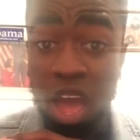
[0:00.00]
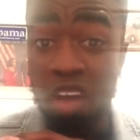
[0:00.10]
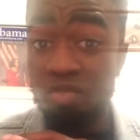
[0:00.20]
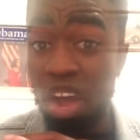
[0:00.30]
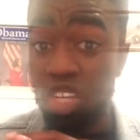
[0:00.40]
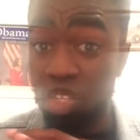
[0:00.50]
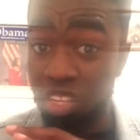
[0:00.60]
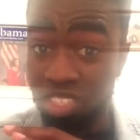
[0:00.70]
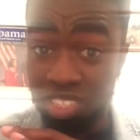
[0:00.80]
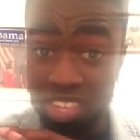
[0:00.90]
I advise you
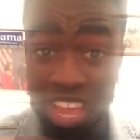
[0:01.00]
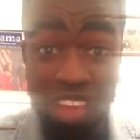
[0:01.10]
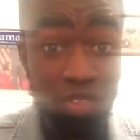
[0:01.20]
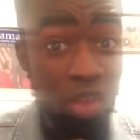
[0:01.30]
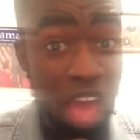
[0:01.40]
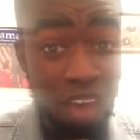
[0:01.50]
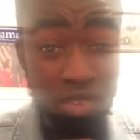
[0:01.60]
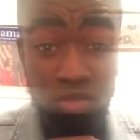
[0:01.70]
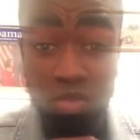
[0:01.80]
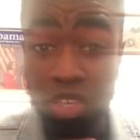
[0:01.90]
listen to that. If you
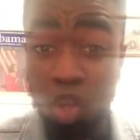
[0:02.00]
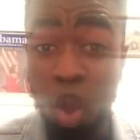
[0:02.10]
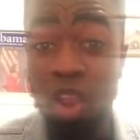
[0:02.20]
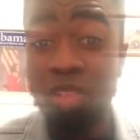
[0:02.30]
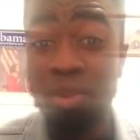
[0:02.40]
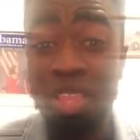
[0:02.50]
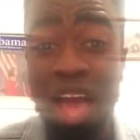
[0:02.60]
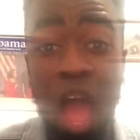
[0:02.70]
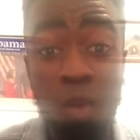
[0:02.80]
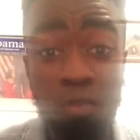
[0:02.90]
haven't, it's arguably
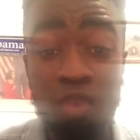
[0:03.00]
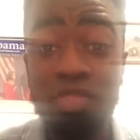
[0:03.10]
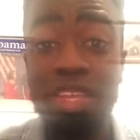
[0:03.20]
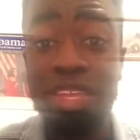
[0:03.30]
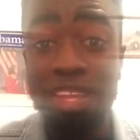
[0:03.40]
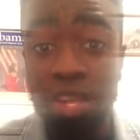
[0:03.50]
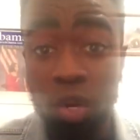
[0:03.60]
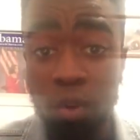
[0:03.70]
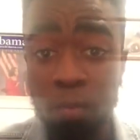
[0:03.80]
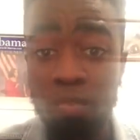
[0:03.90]
the album of the
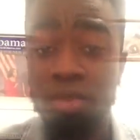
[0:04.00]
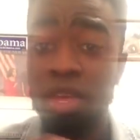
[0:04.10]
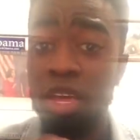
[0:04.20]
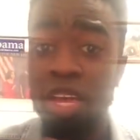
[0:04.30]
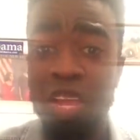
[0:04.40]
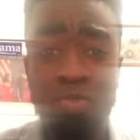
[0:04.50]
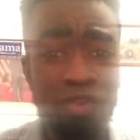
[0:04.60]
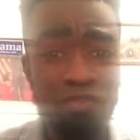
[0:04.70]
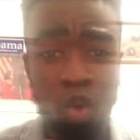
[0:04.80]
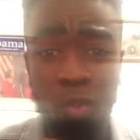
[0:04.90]
year. He
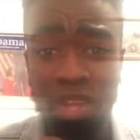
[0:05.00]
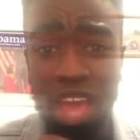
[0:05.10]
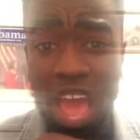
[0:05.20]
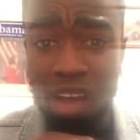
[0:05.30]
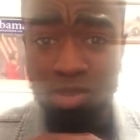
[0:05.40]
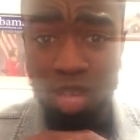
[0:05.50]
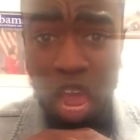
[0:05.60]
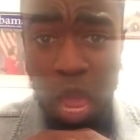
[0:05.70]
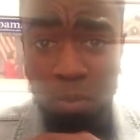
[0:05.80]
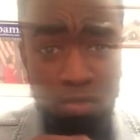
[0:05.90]
performed at
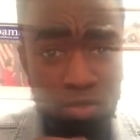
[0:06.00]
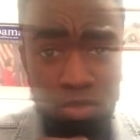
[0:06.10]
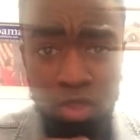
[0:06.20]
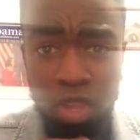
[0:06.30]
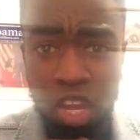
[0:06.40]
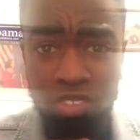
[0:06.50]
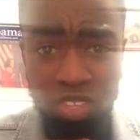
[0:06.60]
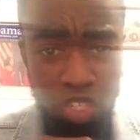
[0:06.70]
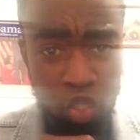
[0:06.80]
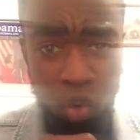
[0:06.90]
halftime of the
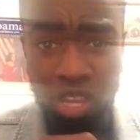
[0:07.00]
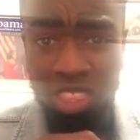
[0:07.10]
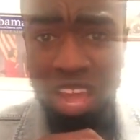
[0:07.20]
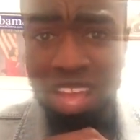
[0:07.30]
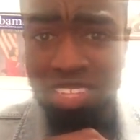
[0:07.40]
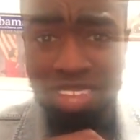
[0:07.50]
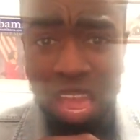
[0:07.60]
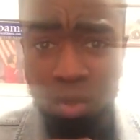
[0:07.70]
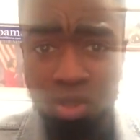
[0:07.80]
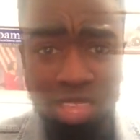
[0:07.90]
Detroit Lions
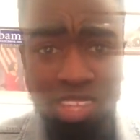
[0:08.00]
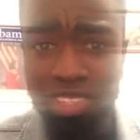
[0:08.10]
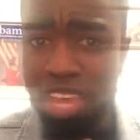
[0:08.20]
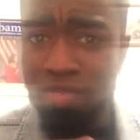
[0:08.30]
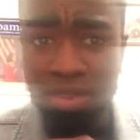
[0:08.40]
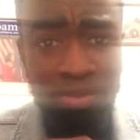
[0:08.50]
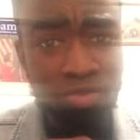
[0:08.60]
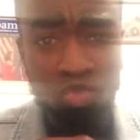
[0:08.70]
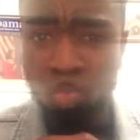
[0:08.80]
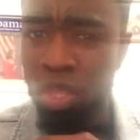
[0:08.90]
game on Thanksgiving.
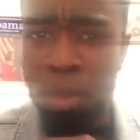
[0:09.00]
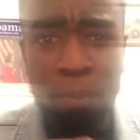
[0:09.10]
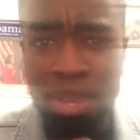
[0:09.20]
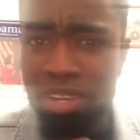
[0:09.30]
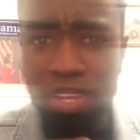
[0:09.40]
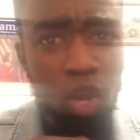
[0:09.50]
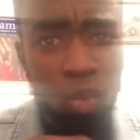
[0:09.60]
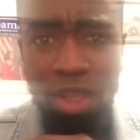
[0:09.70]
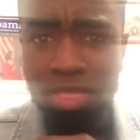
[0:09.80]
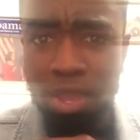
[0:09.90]
Really big deal
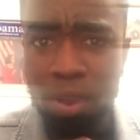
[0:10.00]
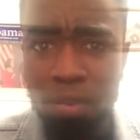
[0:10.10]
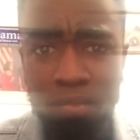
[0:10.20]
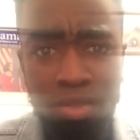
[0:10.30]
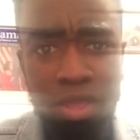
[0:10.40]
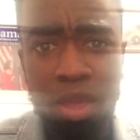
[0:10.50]
right there.